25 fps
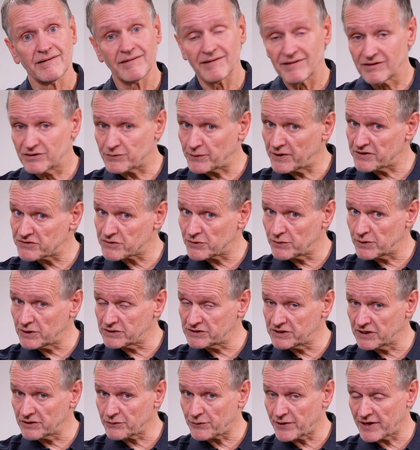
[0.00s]
stress
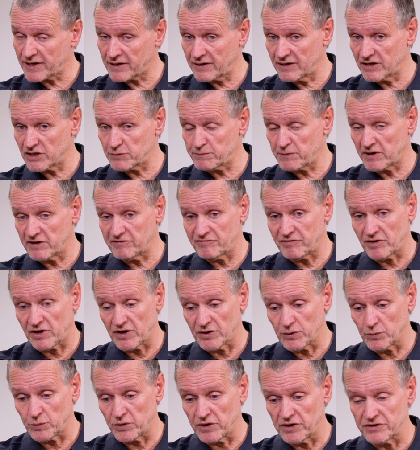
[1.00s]
corrosion cracking is by far
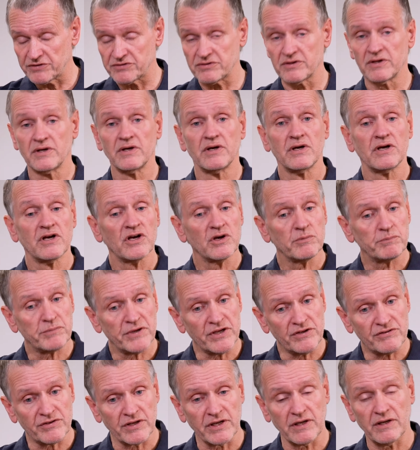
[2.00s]
the worst,
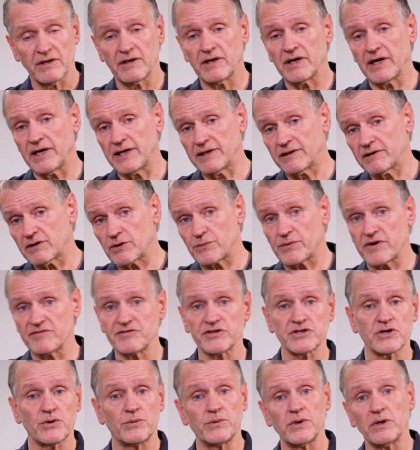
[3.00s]
pitting and
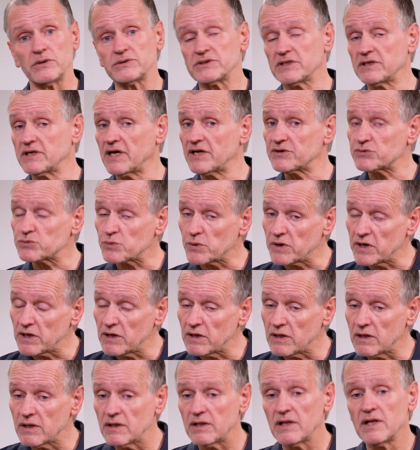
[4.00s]
crevice corrosion as
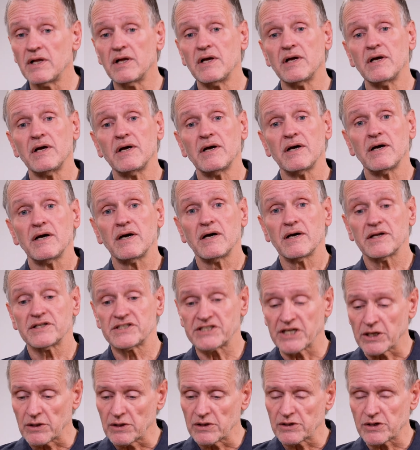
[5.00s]
well.
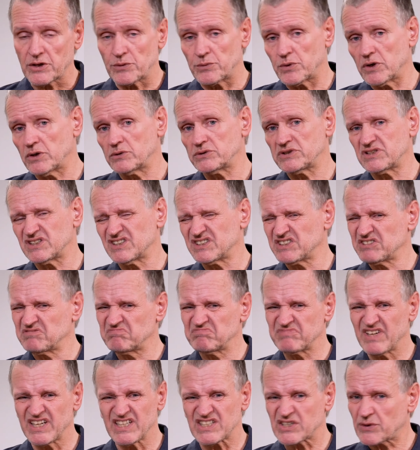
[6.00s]
General
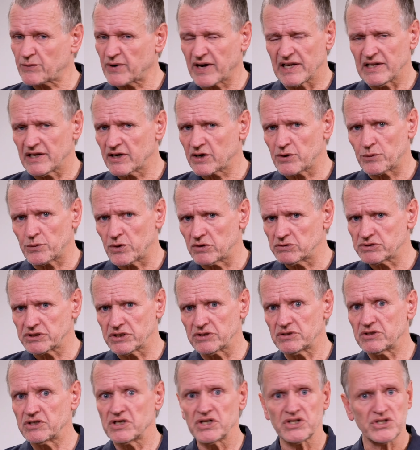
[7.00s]
corrosion, intergranular
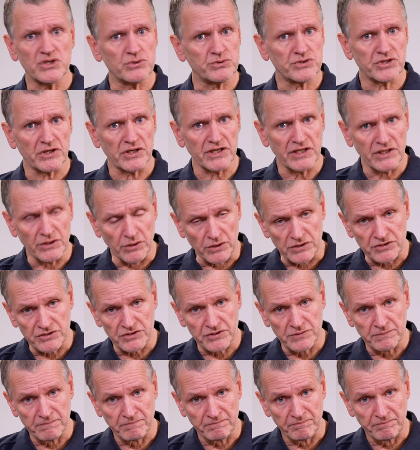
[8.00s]
corrosion, usually not.